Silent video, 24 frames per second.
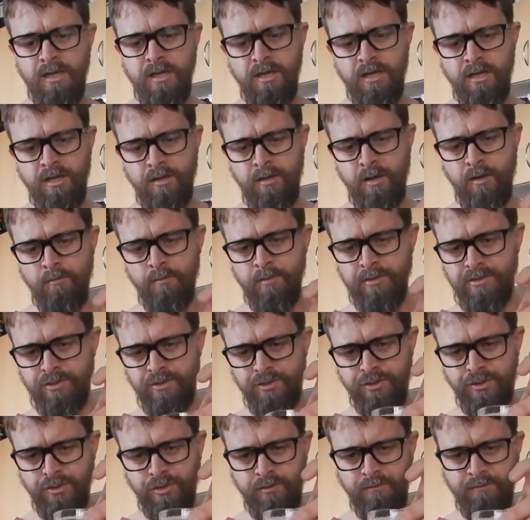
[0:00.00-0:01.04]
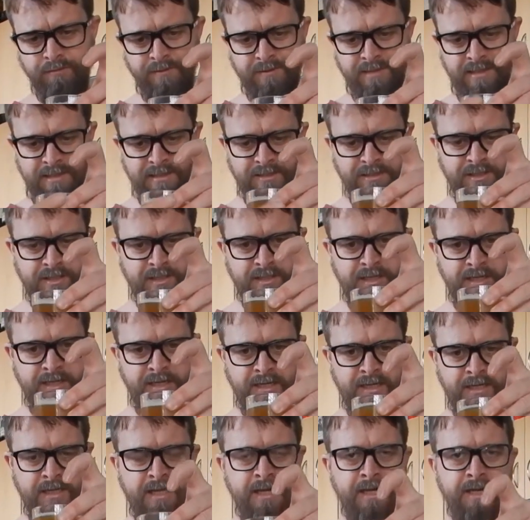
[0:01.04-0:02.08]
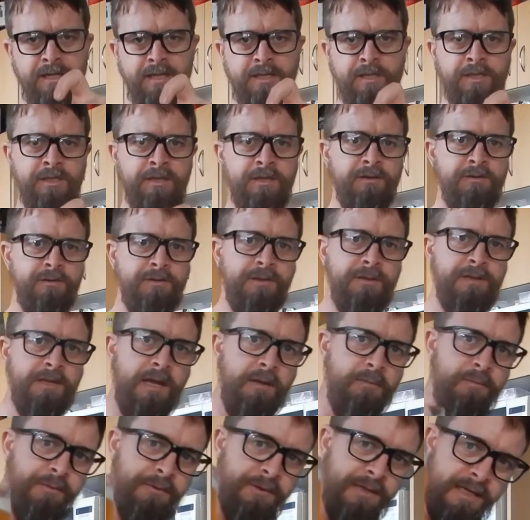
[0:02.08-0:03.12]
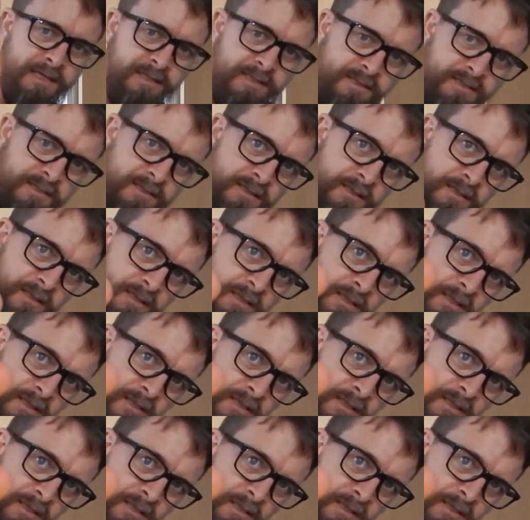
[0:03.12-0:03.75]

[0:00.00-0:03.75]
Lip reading: not too sure if it's actually going to get any clearer than that, but that's